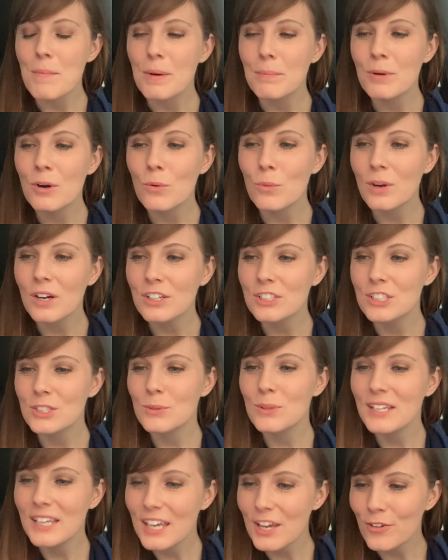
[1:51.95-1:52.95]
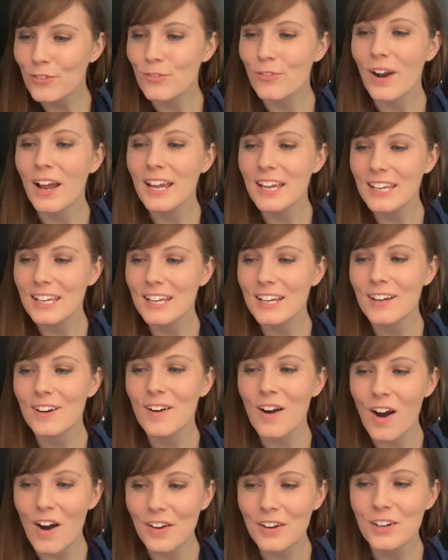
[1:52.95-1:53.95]
But we're doing it right here
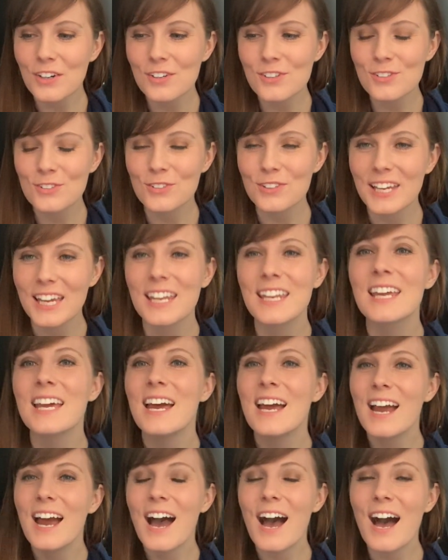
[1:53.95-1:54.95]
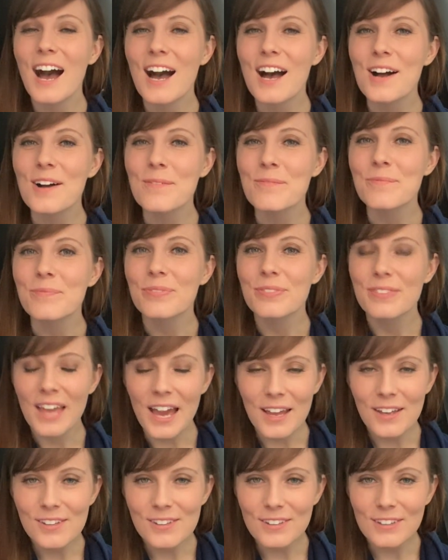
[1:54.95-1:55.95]
on our screen.
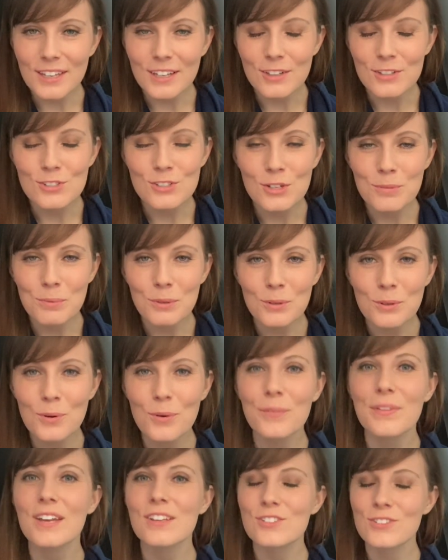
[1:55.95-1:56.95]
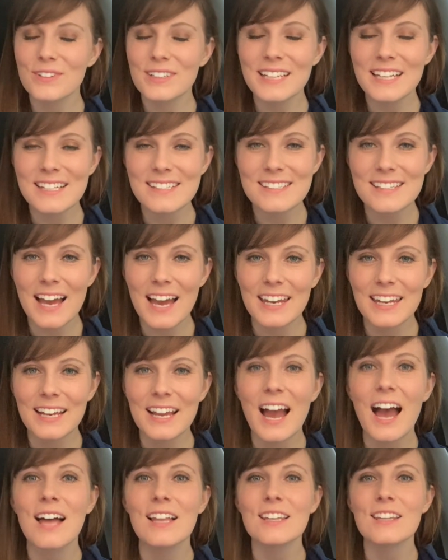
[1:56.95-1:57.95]
That is like super cool. That's really exciting.
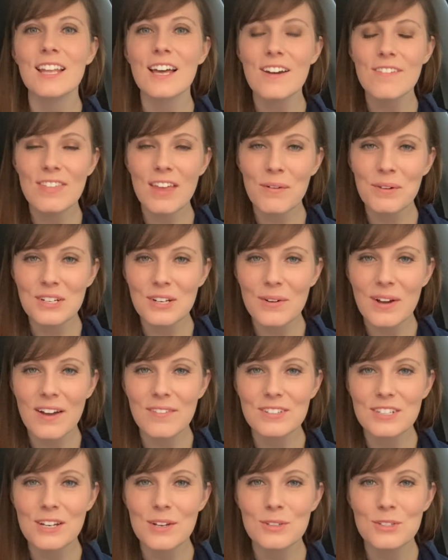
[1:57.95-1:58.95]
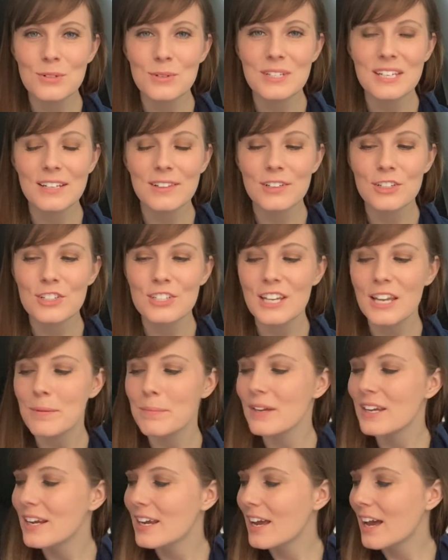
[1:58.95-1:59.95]
I love that we don't have to go to a dealership.
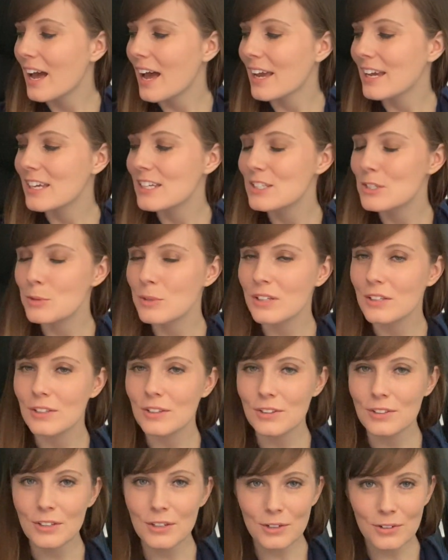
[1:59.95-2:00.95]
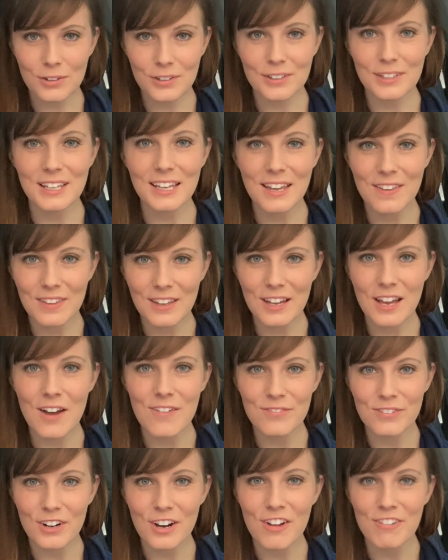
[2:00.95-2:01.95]
I can do it literally in the
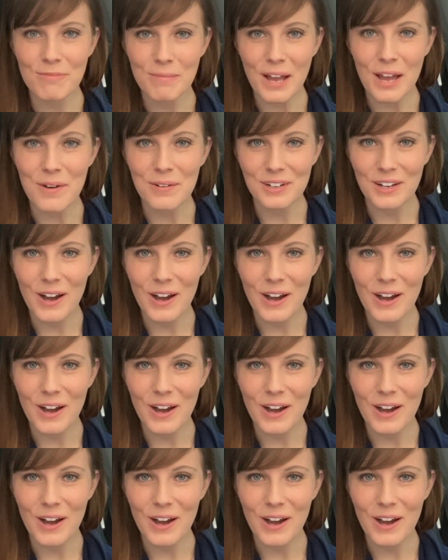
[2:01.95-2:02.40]
comfort of my own